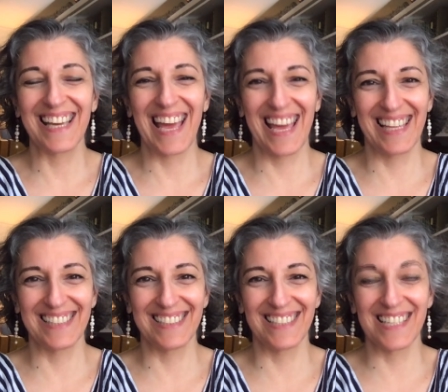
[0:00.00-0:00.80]

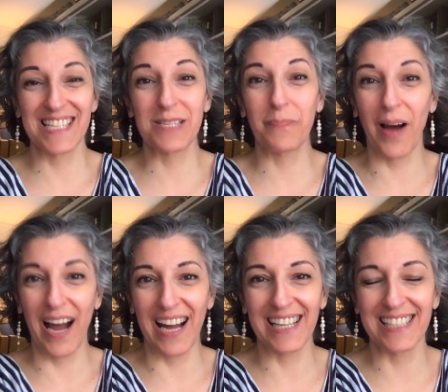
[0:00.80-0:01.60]
and
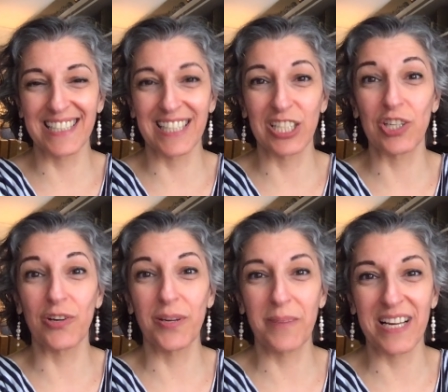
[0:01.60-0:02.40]
sparked in your
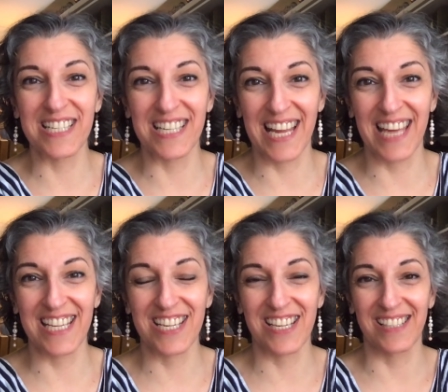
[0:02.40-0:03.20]

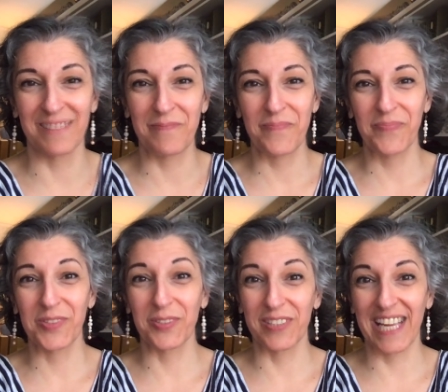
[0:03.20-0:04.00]
imagination
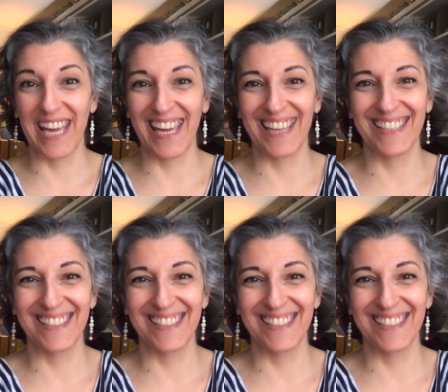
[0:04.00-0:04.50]
today.